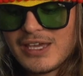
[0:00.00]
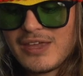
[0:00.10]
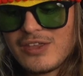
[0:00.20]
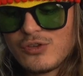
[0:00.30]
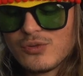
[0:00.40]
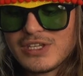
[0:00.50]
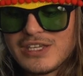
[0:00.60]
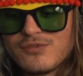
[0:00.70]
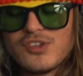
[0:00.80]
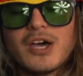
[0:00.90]
and then you
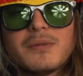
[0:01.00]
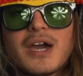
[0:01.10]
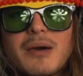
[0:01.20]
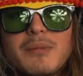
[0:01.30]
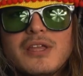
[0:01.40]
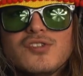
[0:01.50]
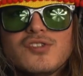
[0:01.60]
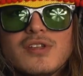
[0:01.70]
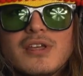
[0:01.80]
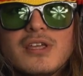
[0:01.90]
leave dumb comments,